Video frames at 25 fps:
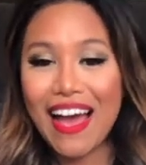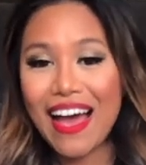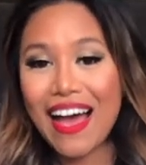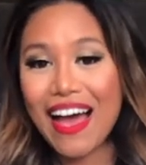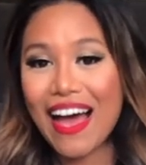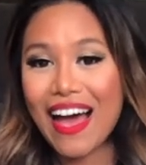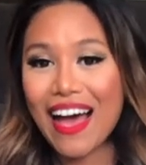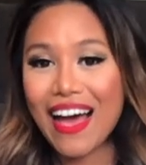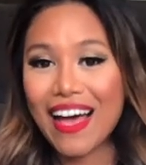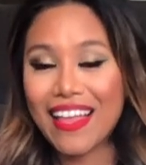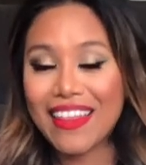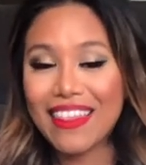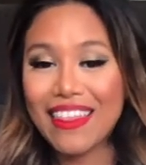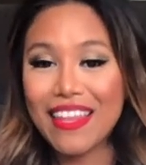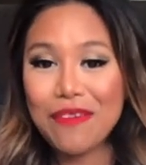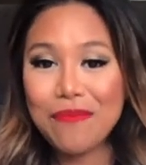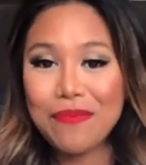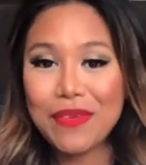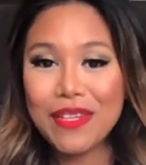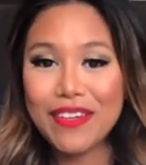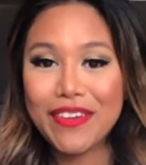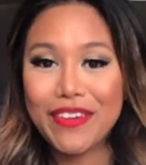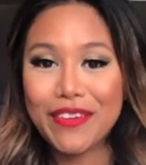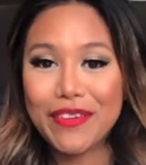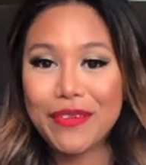Let me
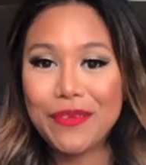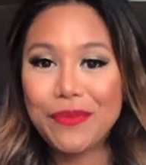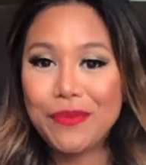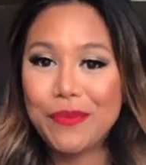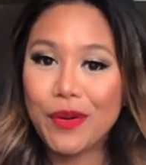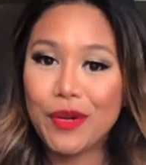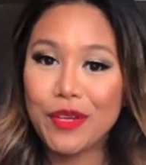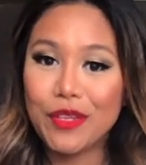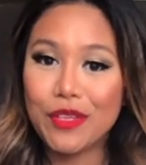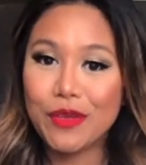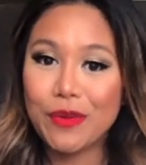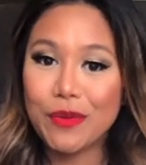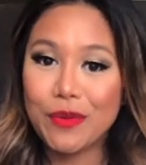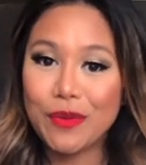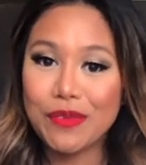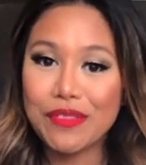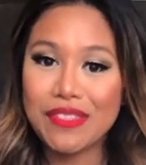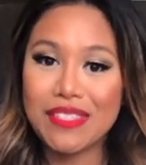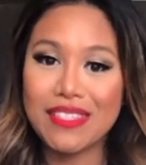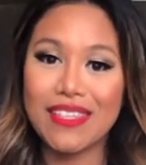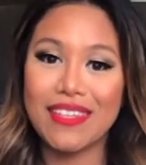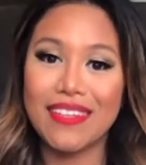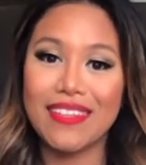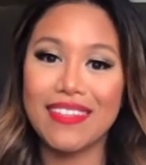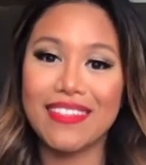know what you all
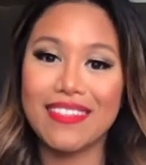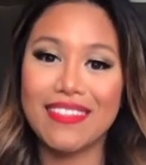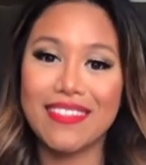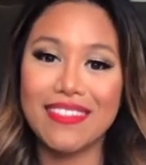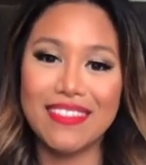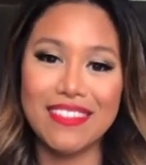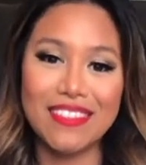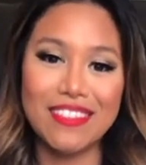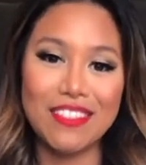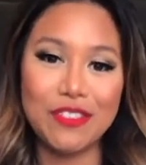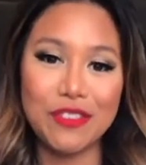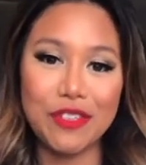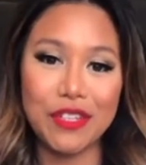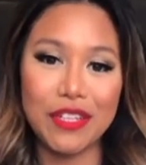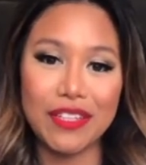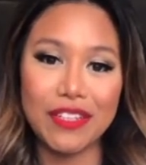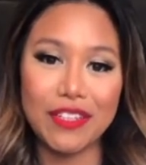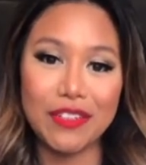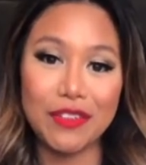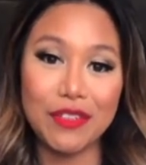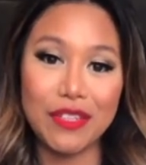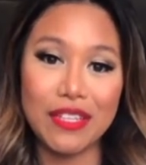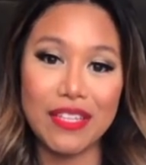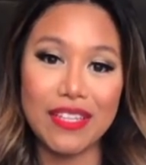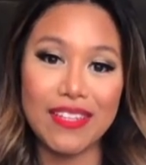did during
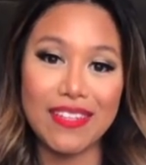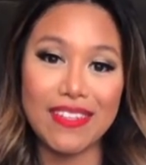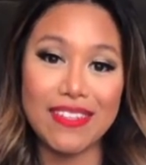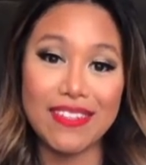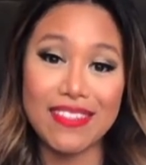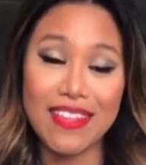New Year's.